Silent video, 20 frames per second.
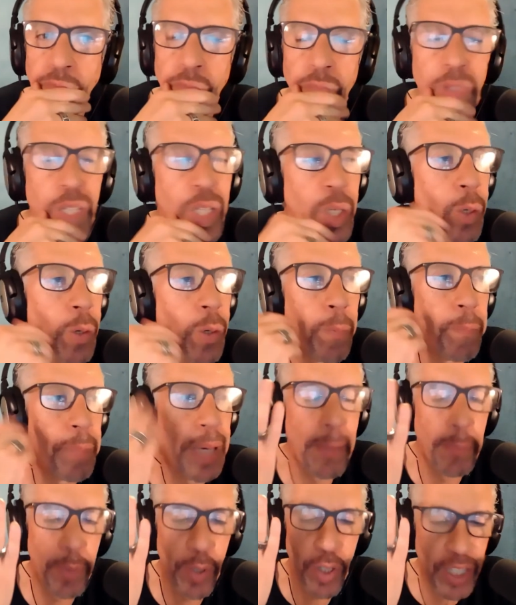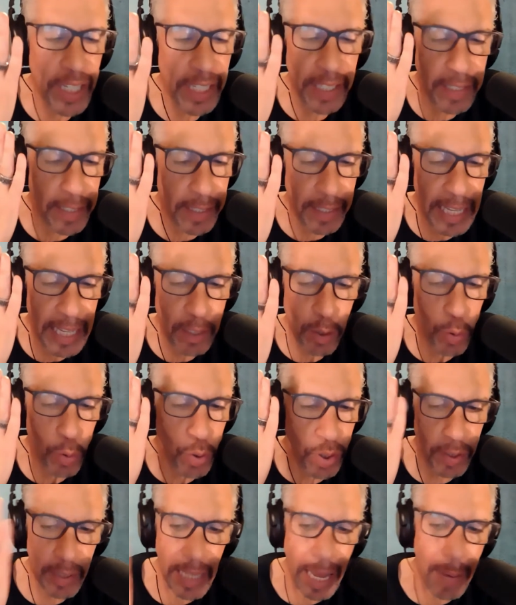You know, people just need to
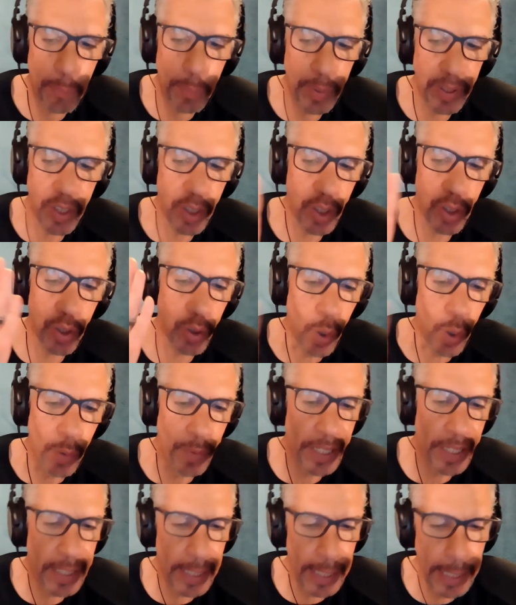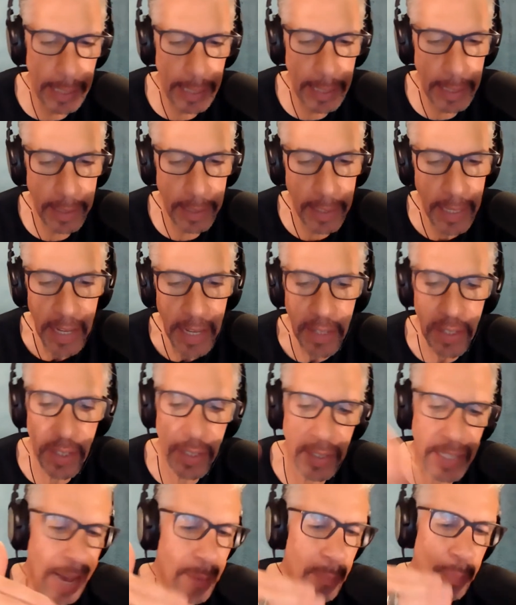stop with the storytelling,
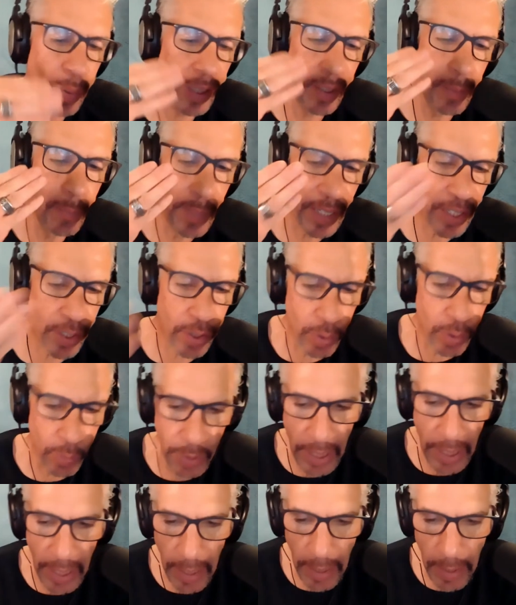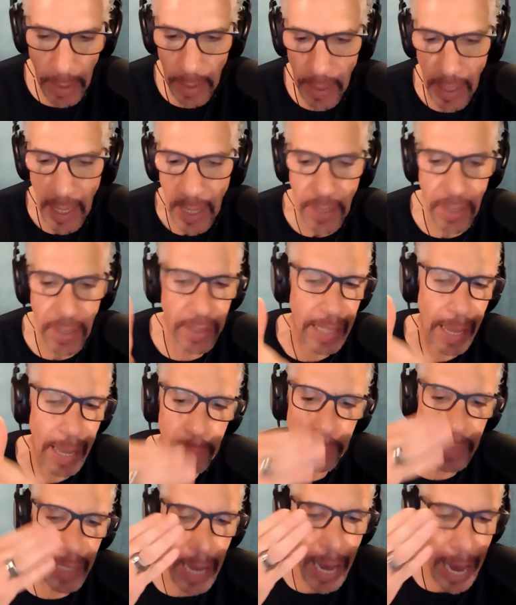stop with the mysteries,
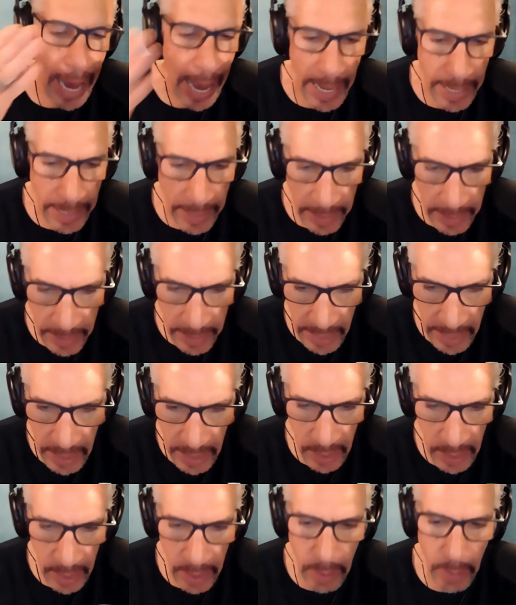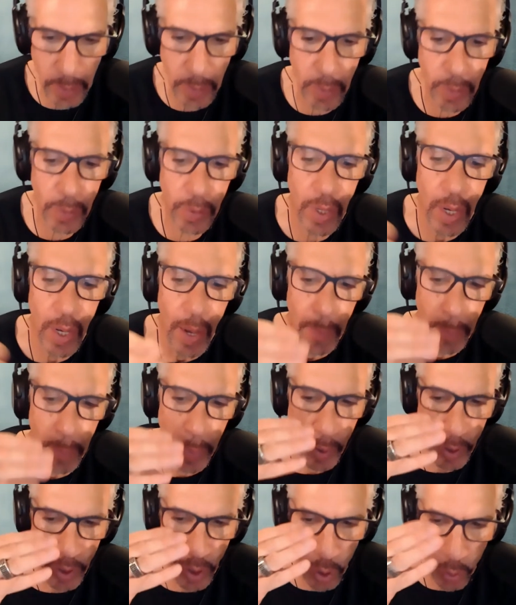stop the hiding details,
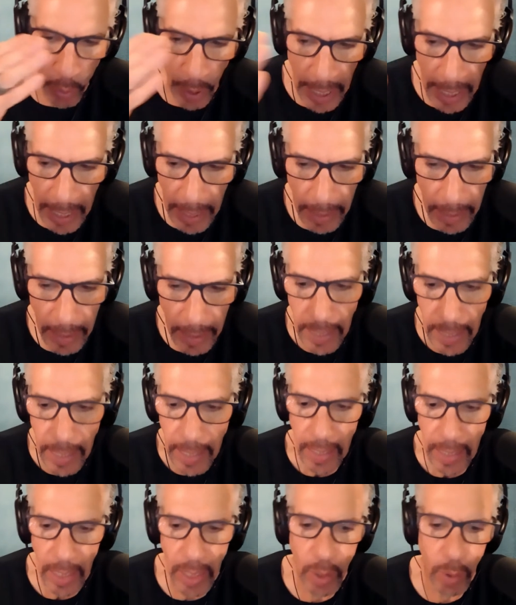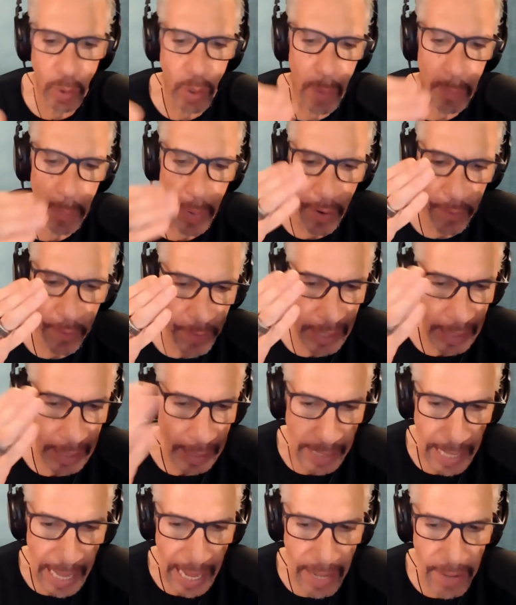portraying, you know, a perfect
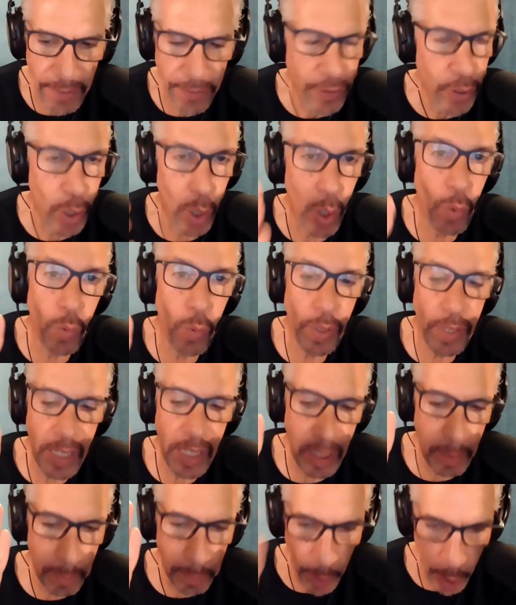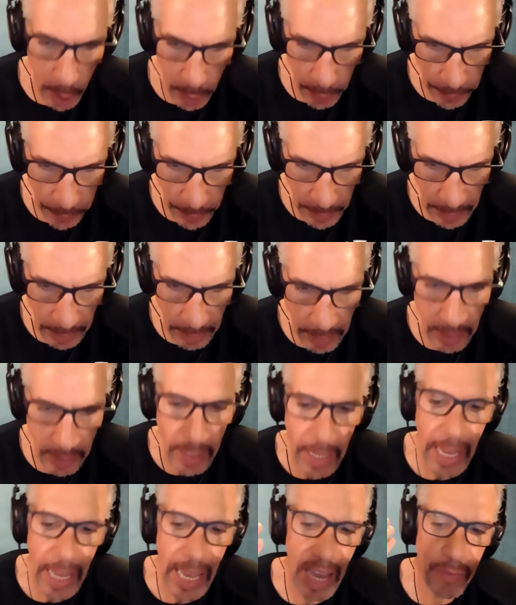life. No one is perfect.
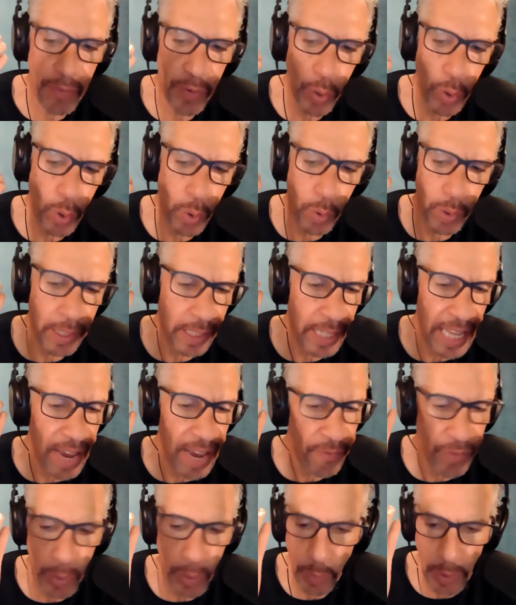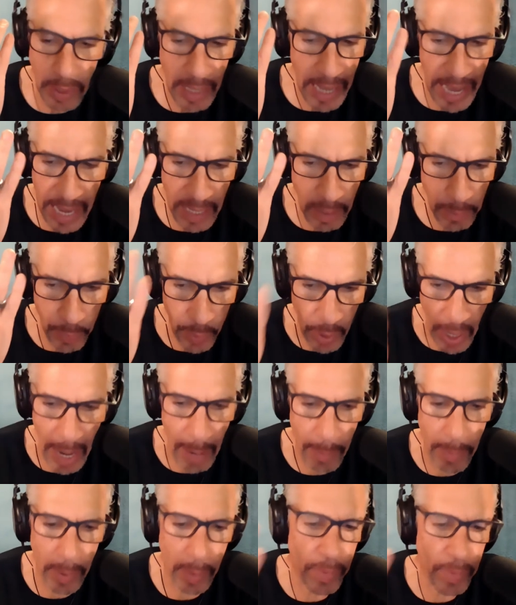Everyone everyone has
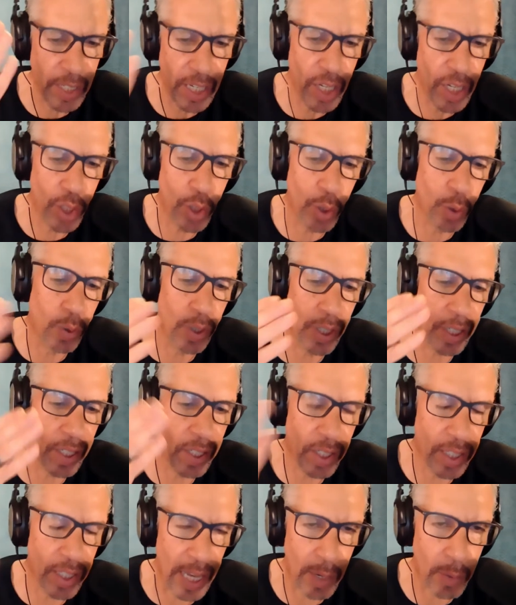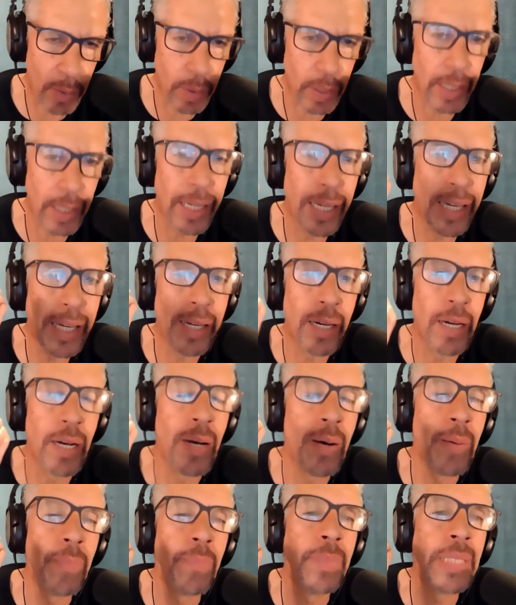problems, issues, etc.
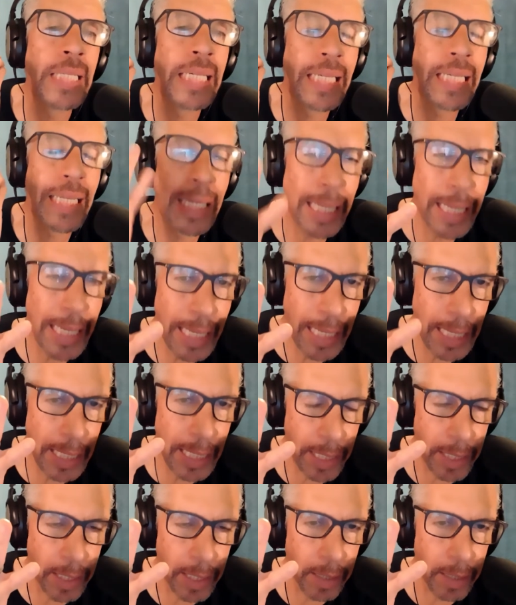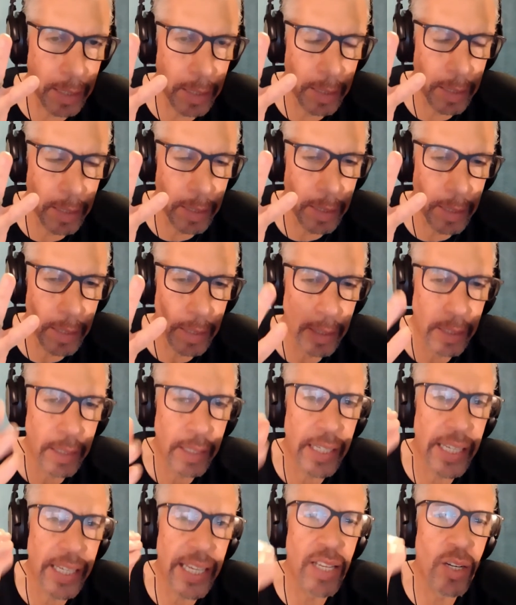Come clean.
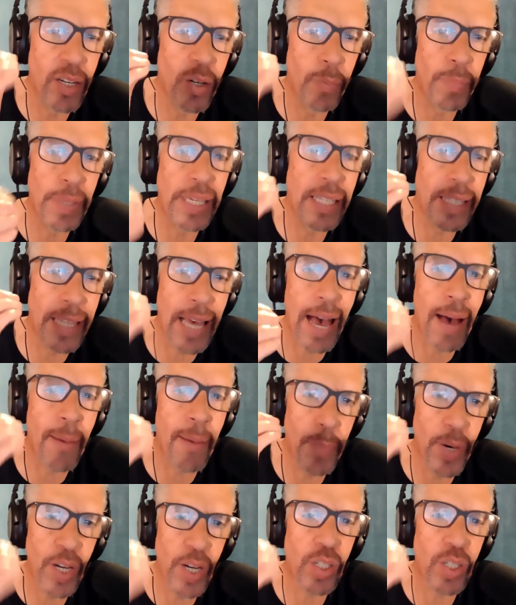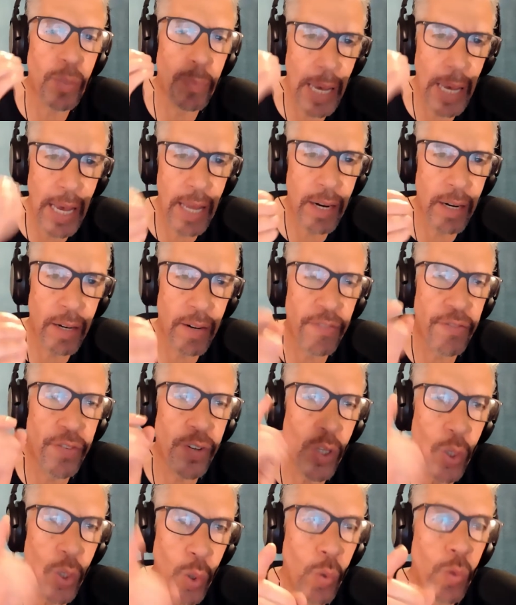It'll be that much better
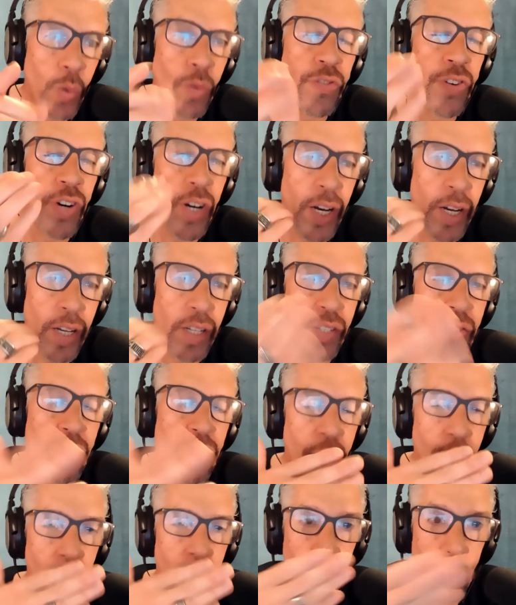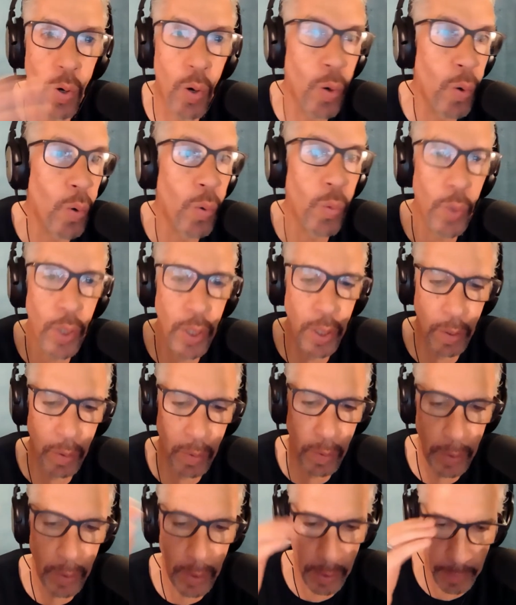for you, for us, for the whole
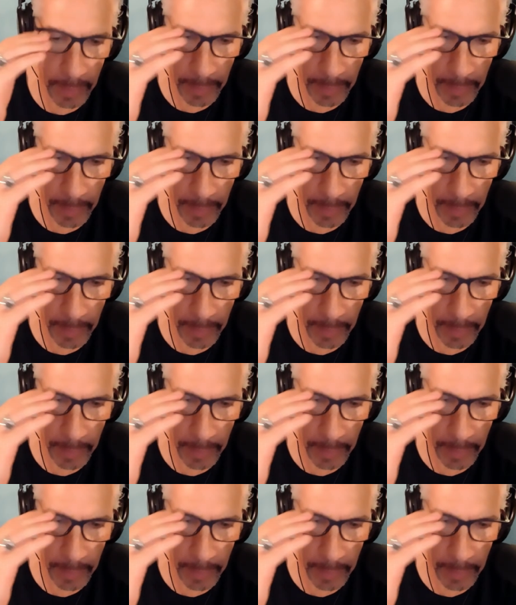world.